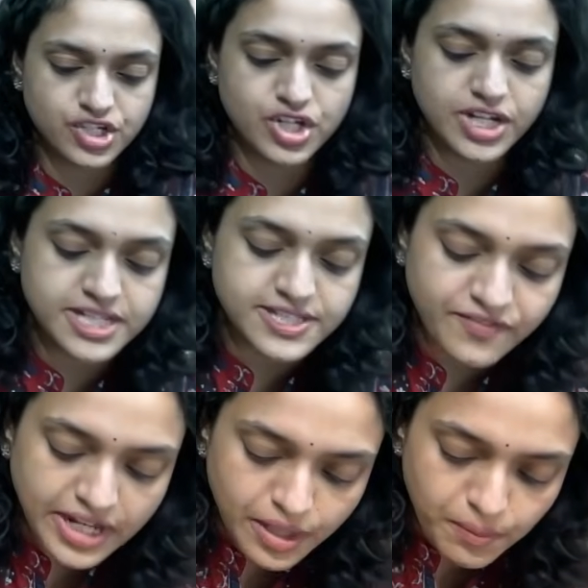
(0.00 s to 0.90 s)
It is a
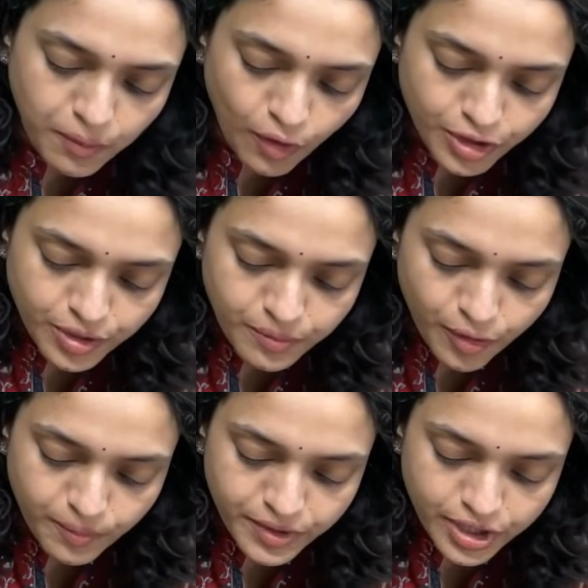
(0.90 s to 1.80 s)
very important
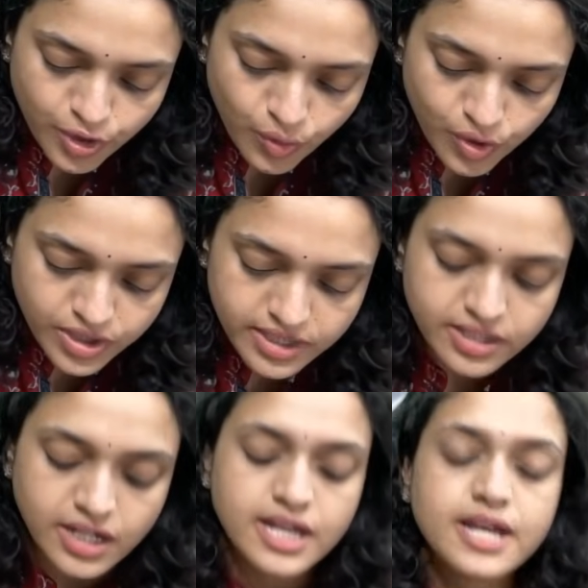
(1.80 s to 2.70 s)
property. No other
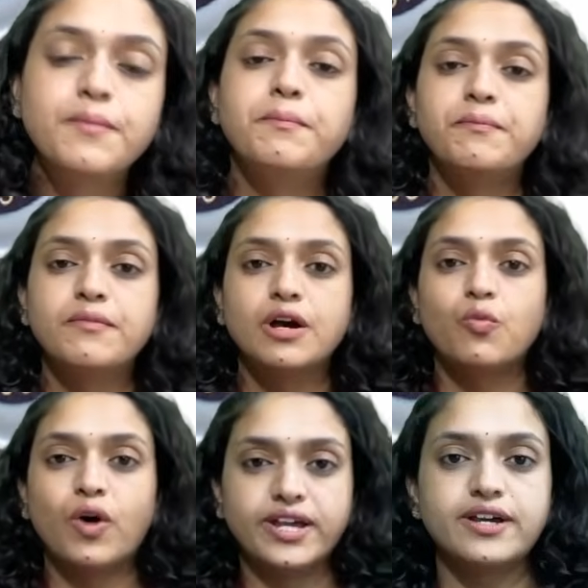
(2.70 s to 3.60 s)

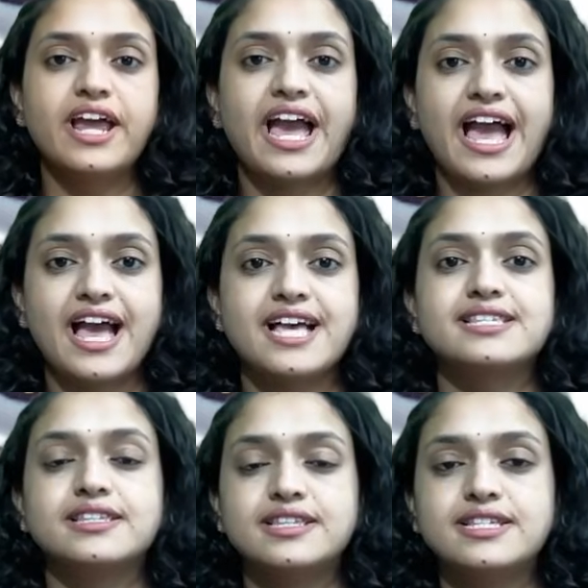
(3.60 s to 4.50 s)
wire has
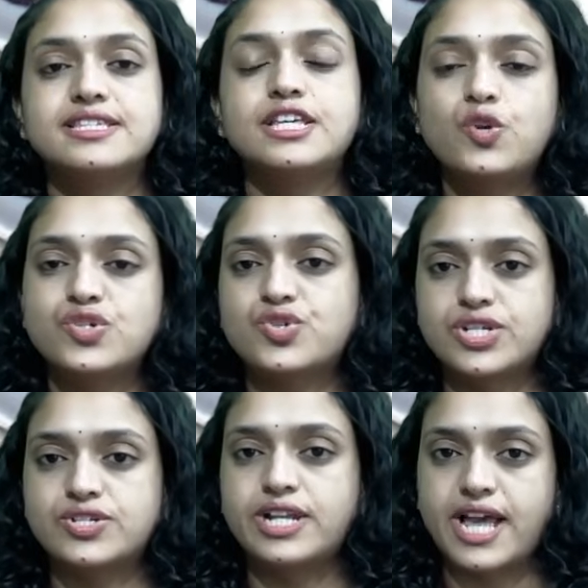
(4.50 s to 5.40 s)
this zero stress
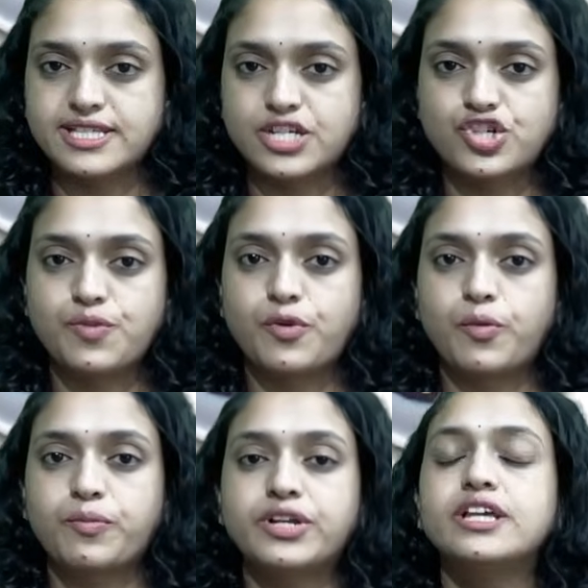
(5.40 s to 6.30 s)
relaxation
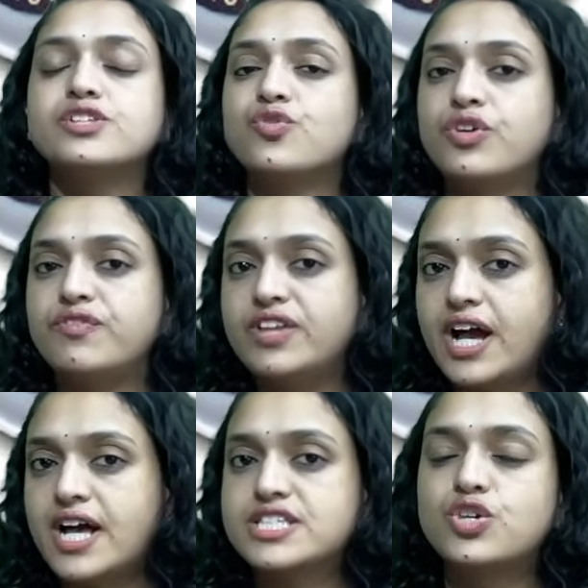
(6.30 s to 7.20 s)
property. So if they
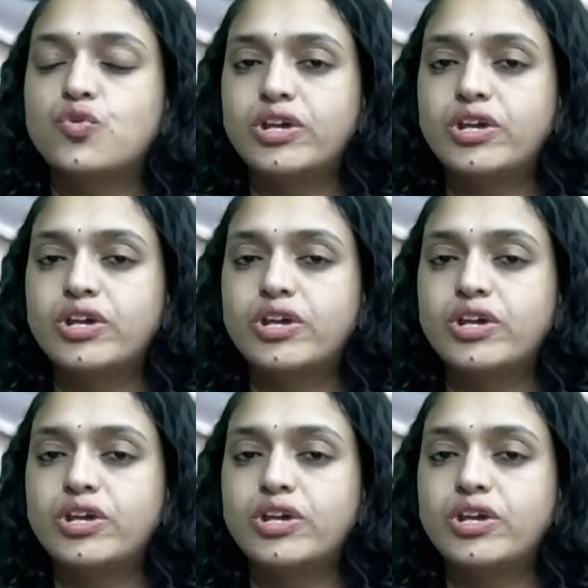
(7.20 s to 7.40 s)
ask you in